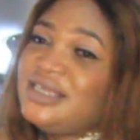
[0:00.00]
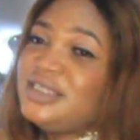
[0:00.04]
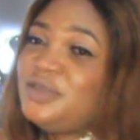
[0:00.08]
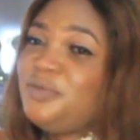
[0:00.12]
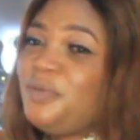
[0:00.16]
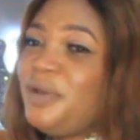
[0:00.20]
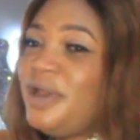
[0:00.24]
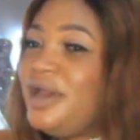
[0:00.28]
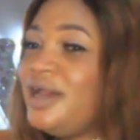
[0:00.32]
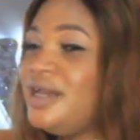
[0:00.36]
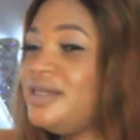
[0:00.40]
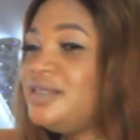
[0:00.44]

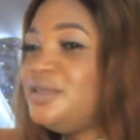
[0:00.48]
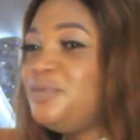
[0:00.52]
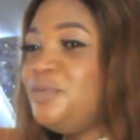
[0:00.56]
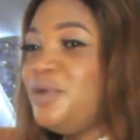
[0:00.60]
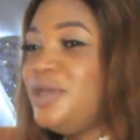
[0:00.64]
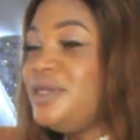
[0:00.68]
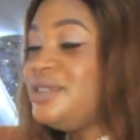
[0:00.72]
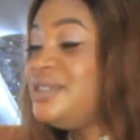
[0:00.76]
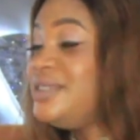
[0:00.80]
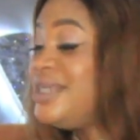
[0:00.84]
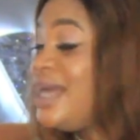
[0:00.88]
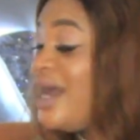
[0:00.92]
inspires
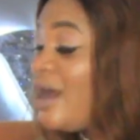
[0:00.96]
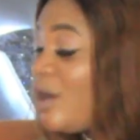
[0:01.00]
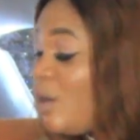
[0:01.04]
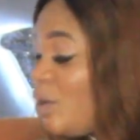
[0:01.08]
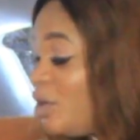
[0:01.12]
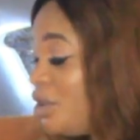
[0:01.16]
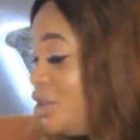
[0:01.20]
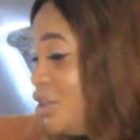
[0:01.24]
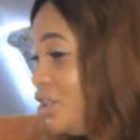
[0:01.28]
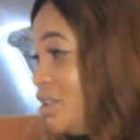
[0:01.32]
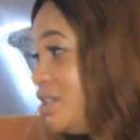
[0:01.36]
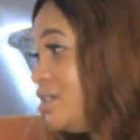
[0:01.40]
me is
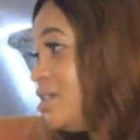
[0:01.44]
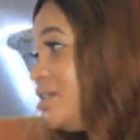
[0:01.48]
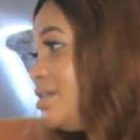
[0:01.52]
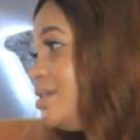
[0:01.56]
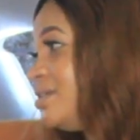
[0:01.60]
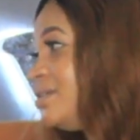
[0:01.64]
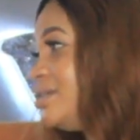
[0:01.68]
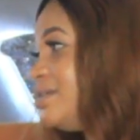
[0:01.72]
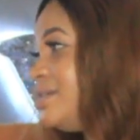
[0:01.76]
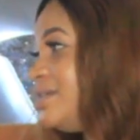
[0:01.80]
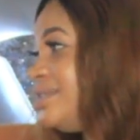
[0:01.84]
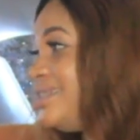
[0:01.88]
Zakoji.
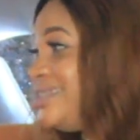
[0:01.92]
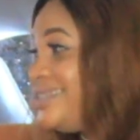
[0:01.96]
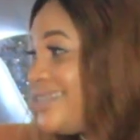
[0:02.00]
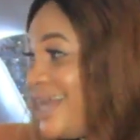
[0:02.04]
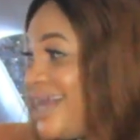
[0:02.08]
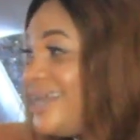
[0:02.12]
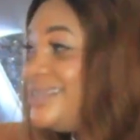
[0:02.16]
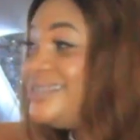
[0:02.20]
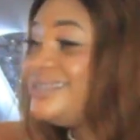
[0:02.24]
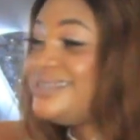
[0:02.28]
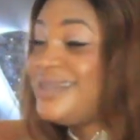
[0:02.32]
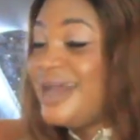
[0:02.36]

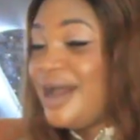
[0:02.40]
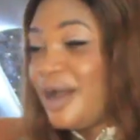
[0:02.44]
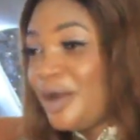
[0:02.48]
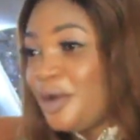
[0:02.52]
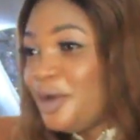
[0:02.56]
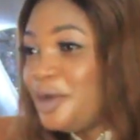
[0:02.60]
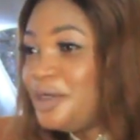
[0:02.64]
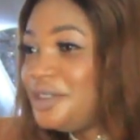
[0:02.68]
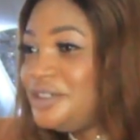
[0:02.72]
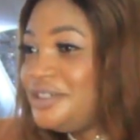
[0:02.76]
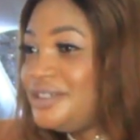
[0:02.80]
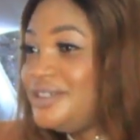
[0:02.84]

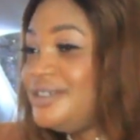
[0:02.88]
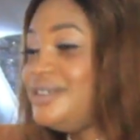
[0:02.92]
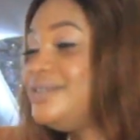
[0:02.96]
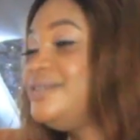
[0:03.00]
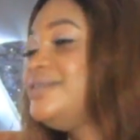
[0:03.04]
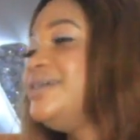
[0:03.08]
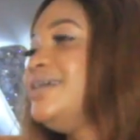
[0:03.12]
Zakoji.